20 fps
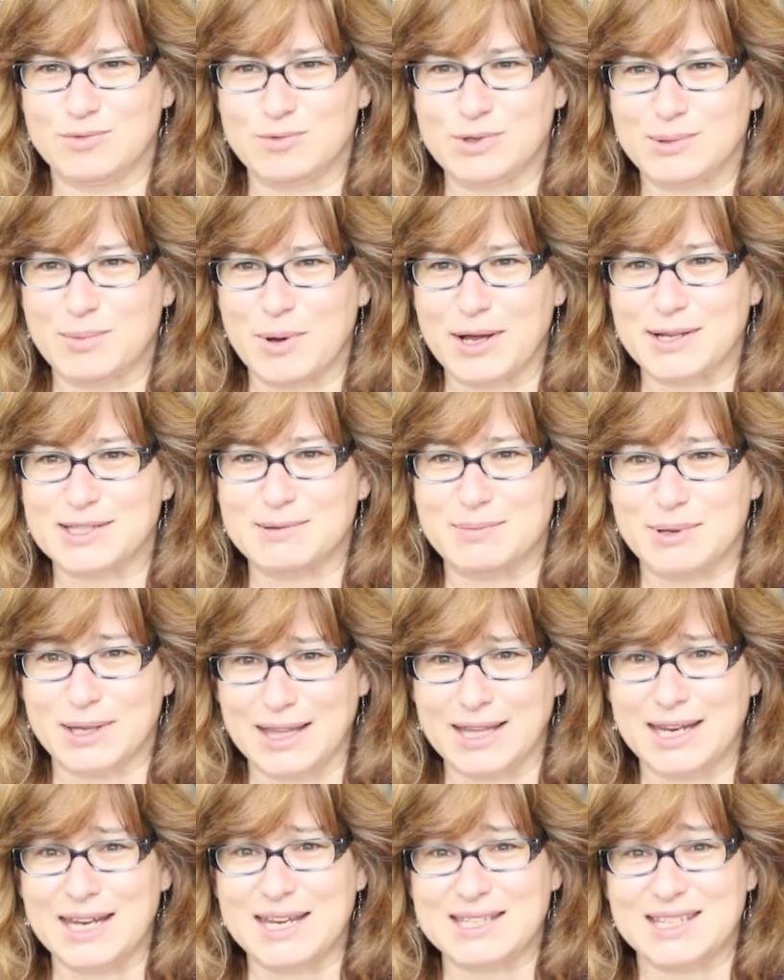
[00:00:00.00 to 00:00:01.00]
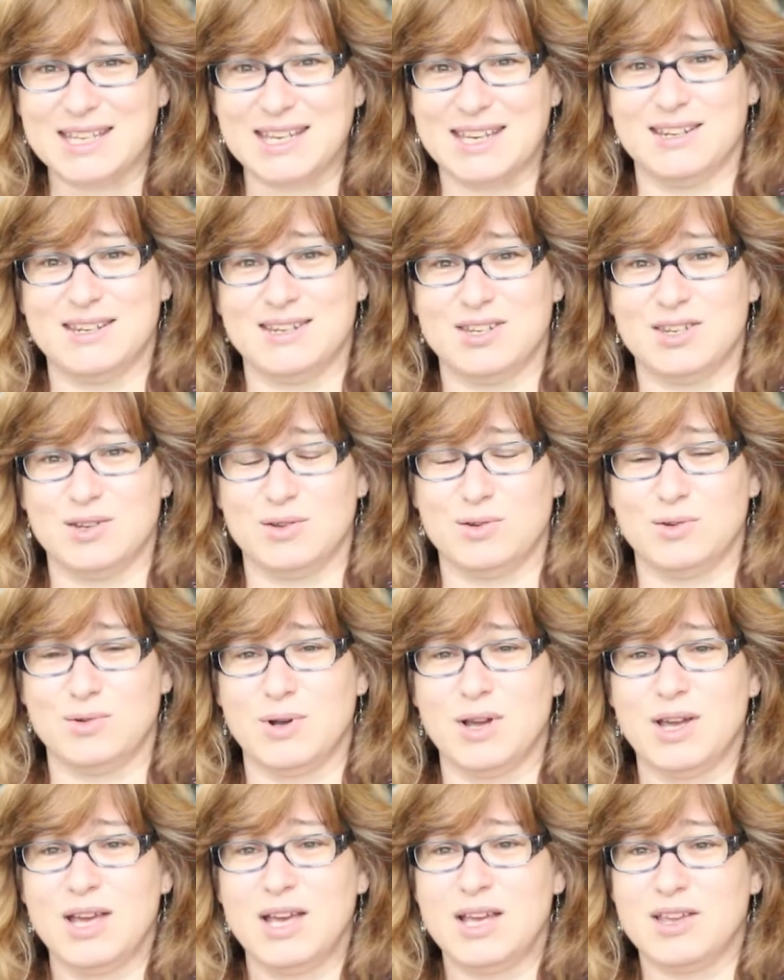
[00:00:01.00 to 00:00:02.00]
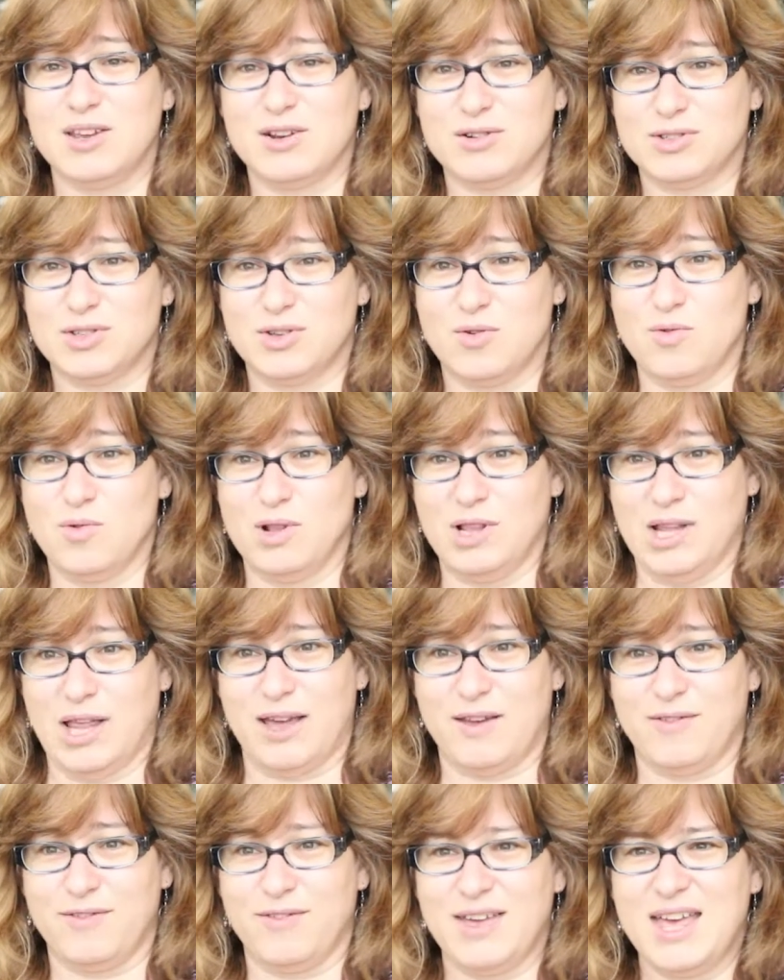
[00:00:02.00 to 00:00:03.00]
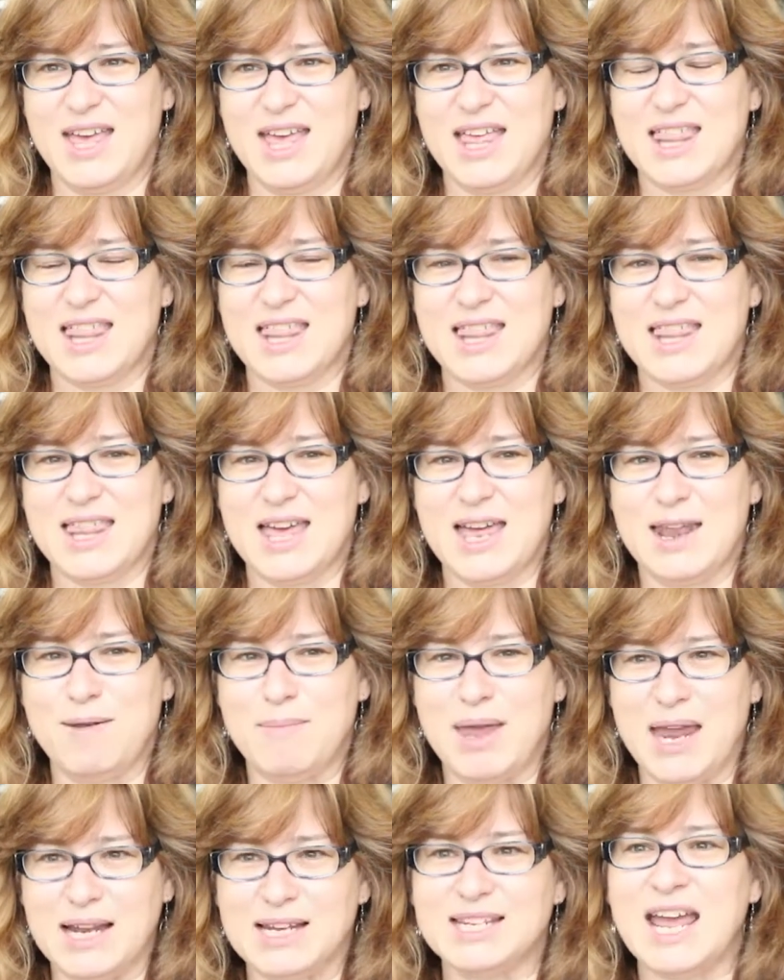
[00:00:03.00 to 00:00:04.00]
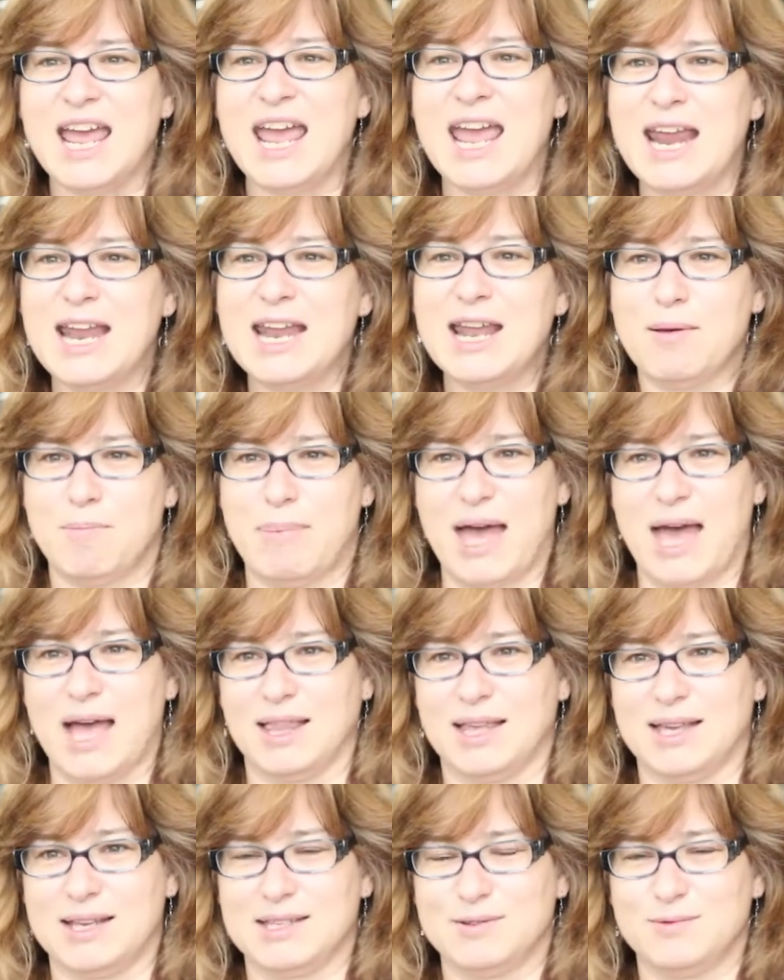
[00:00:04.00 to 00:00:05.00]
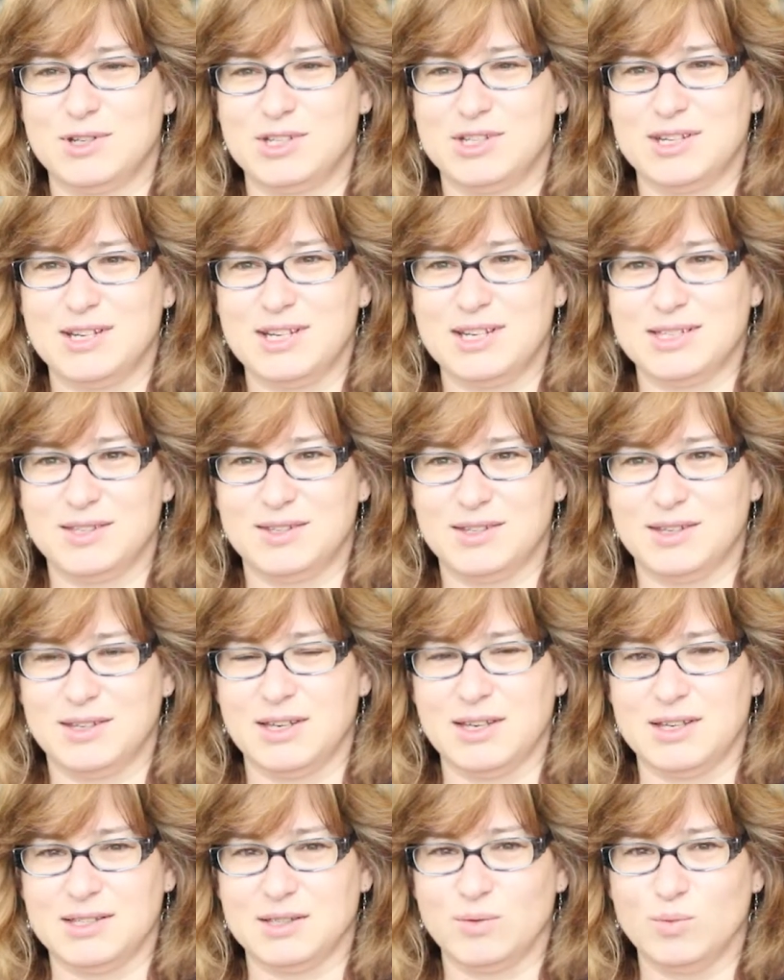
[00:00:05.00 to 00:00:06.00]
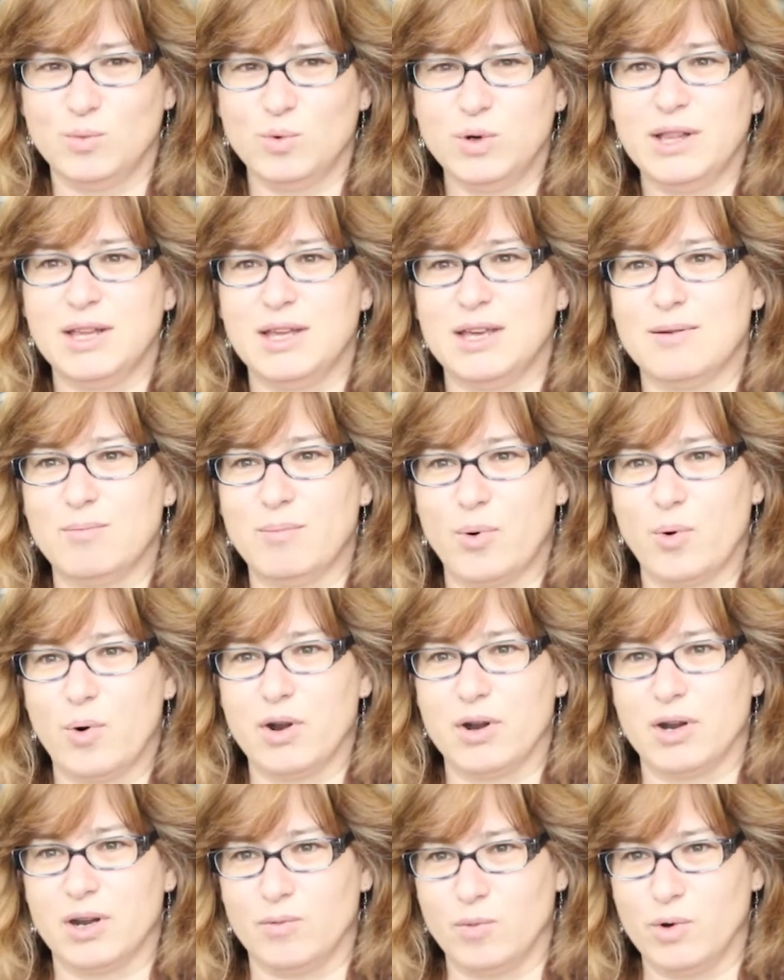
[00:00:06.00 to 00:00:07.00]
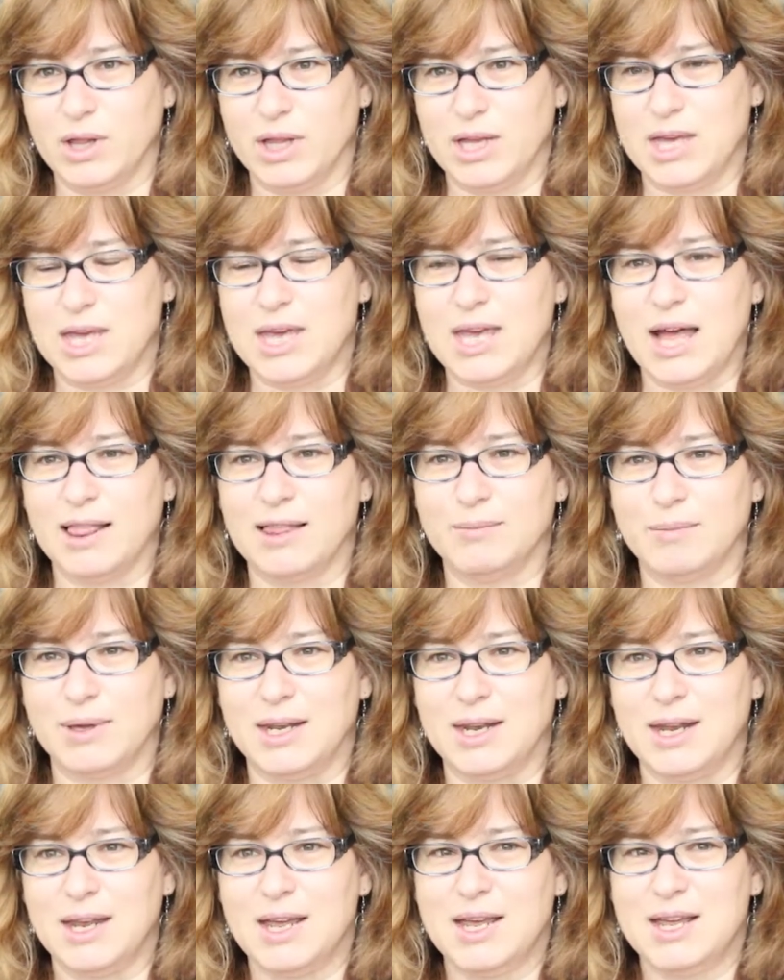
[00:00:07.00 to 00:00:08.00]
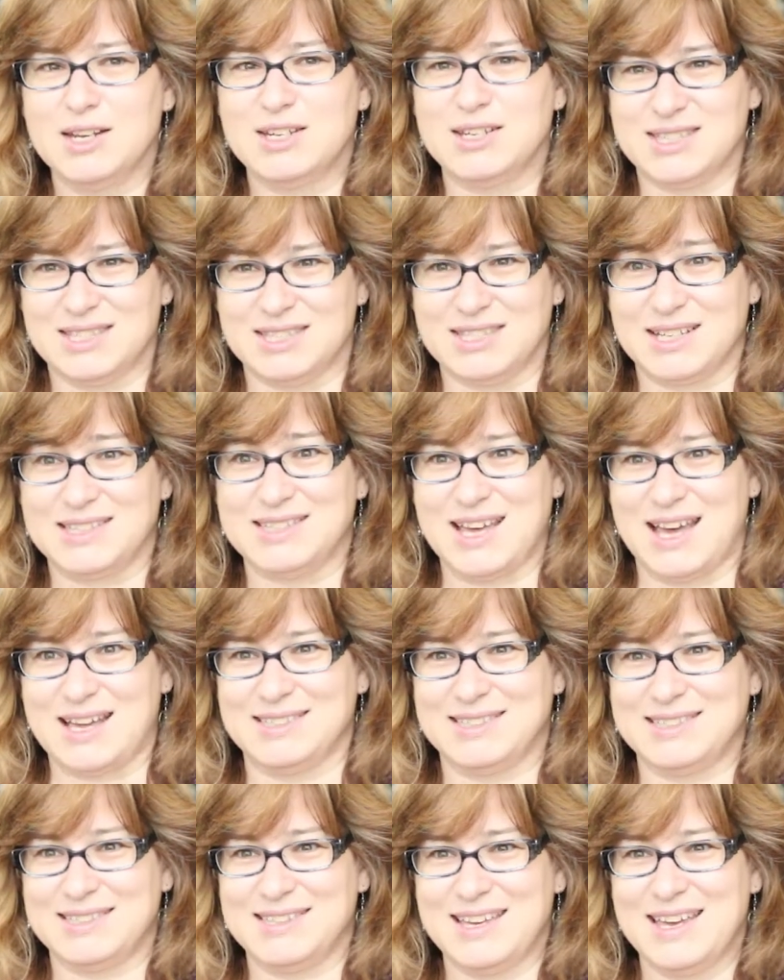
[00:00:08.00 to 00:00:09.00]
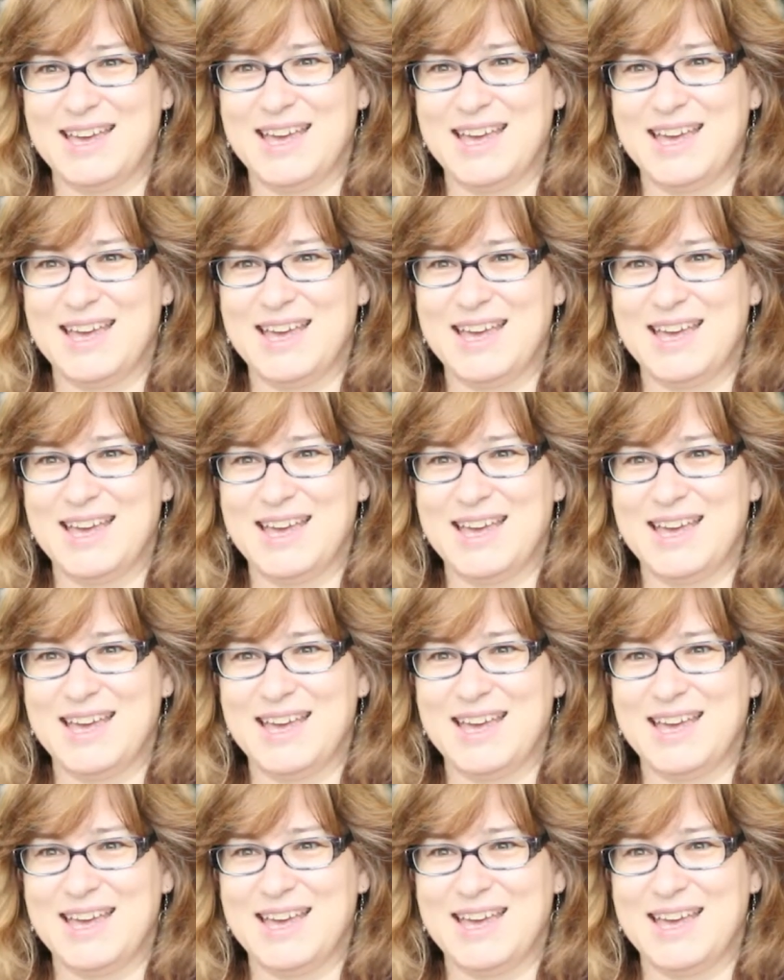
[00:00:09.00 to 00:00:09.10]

and responsibilities into your school life and maintain a balance, which is, is a really important and really key element to success.